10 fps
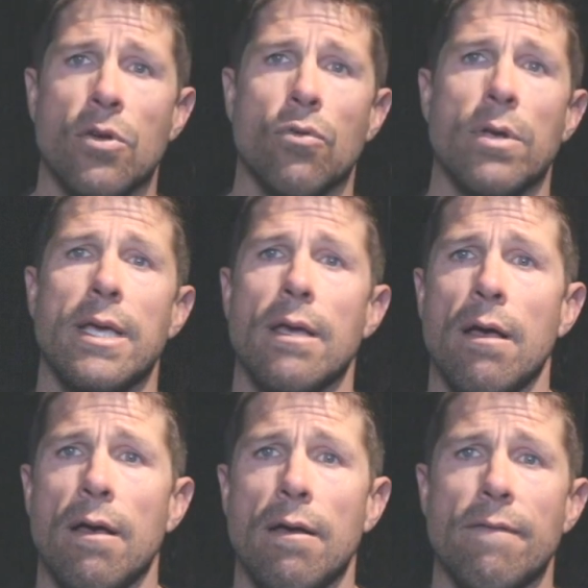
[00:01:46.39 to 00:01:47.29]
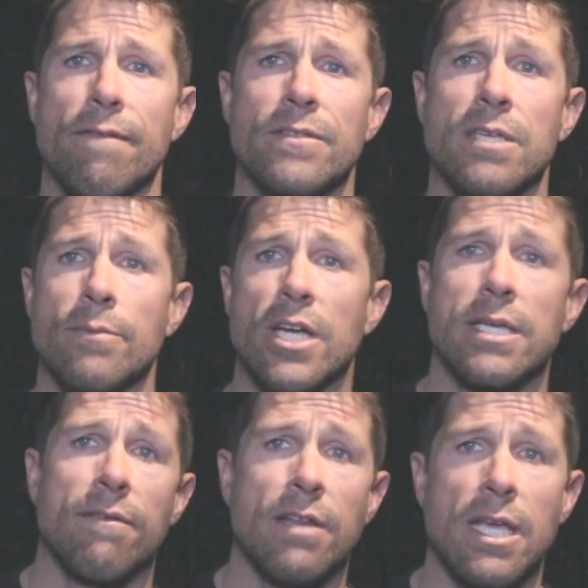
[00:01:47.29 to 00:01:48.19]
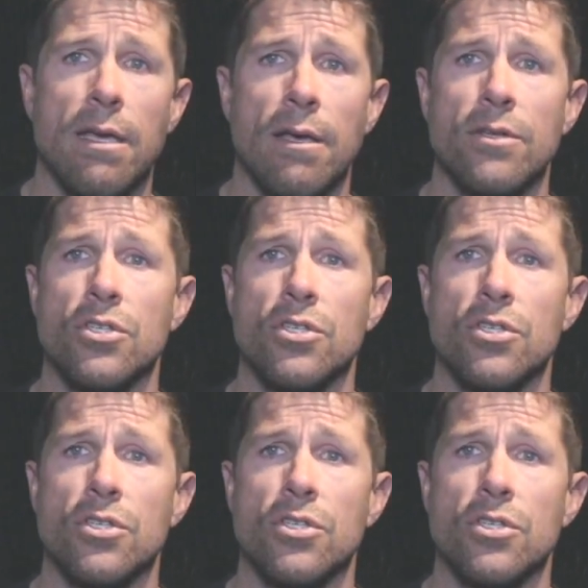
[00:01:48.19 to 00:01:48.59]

degree of subjectivity